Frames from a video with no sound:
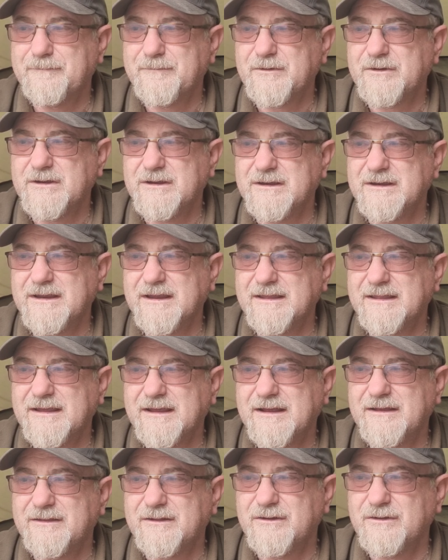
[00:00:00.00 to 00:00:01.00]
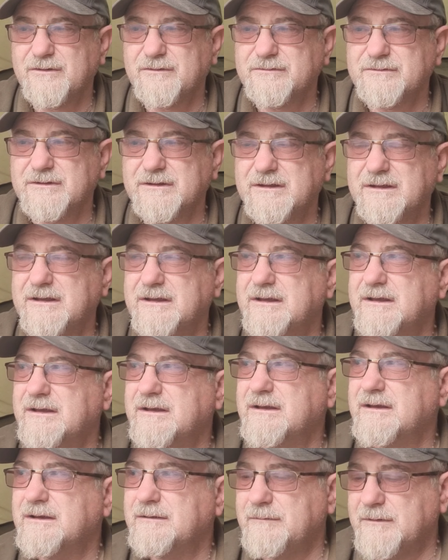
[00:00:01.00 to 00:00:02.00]
I need to get that out of the loft.
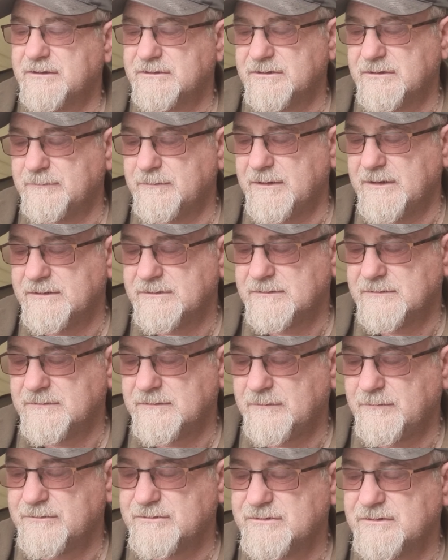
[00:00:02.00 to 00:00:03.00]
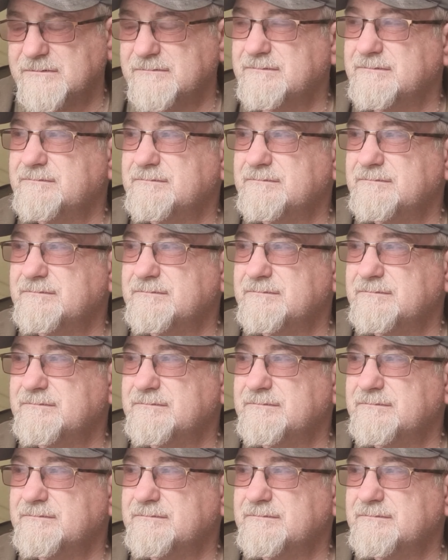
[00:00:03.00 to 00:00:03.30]
I must admit, I wasn't